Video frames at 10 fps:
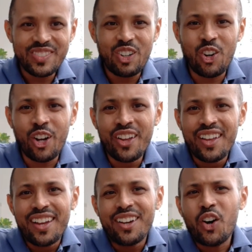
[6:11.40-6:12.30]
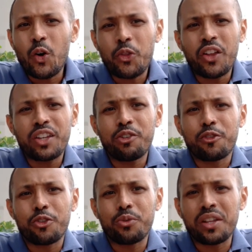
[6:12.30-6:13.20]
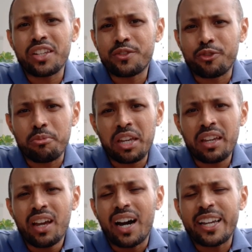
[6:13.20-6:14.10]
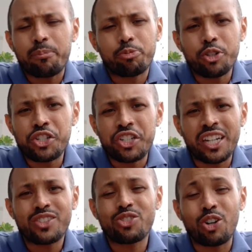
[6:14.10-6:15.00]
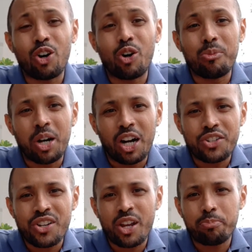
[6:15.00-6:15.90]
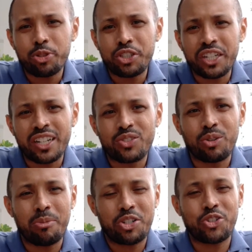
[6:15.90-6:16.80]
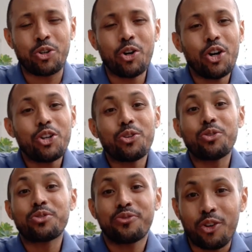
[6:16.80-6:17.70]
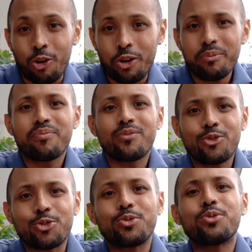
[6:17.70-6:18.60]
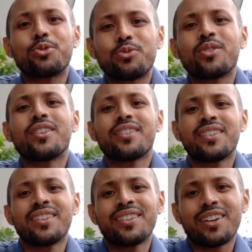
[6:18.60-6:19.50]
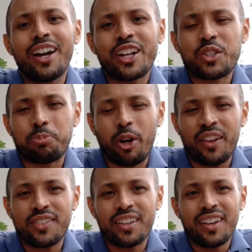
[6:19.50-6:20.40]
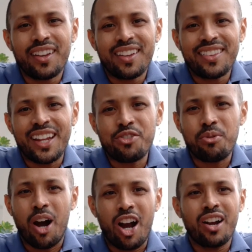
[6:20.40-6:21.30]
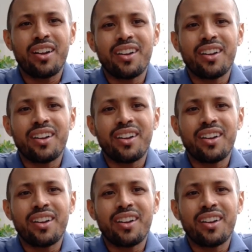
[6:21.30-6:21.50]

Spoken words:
Or, oh, thank you for doing this for me. I appreciate so much. I appreciate it so much. So you use for to express that you are